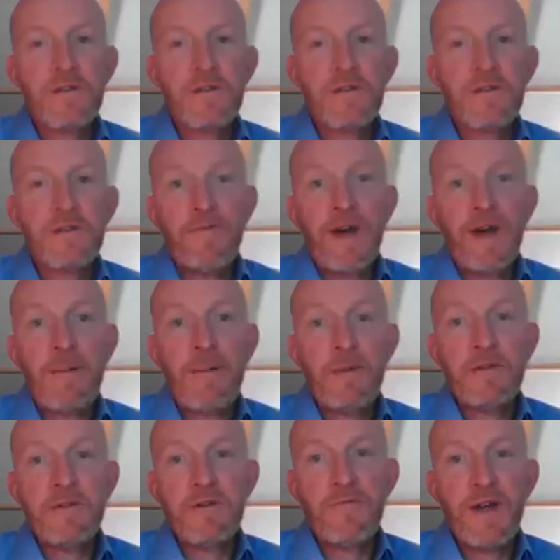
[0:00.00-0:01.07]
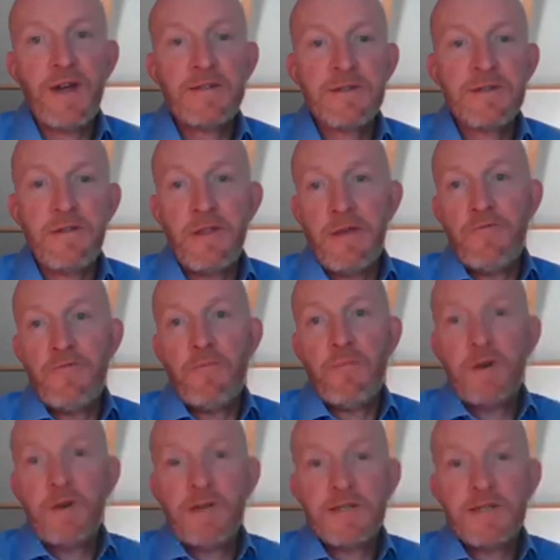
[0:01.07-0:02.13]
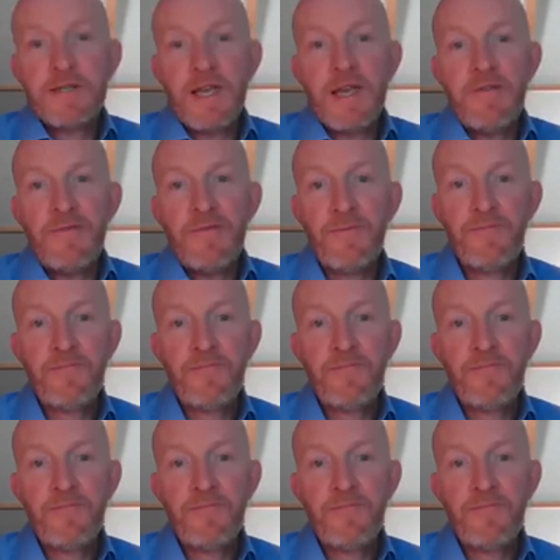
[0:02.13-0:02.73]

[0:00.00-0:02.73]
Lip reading: family and your friends, that everybody is safe.